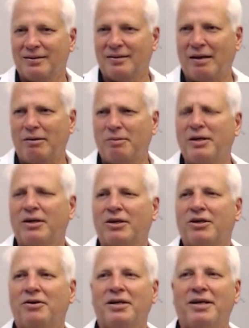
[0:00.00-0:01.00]
That would be a
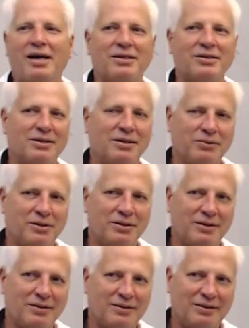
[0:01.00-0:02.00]
curiosity, wouldn't
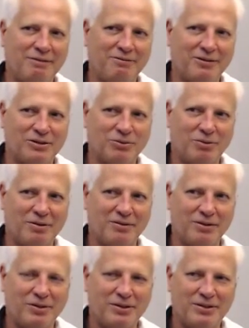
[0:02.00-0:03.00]
it? If it's sort of a
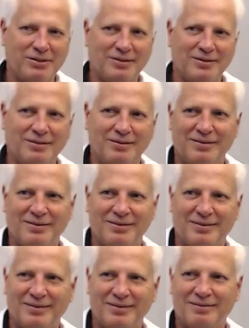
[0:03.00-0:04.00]
question?
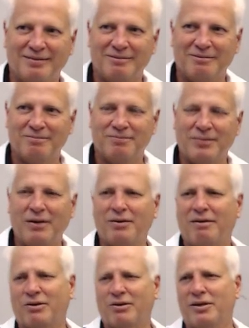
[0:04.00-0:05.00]
I don't
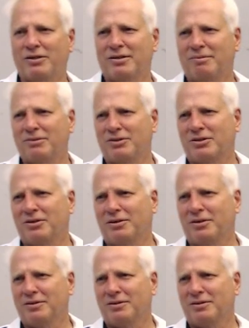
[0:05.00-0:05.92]
have a question. I'm just curious.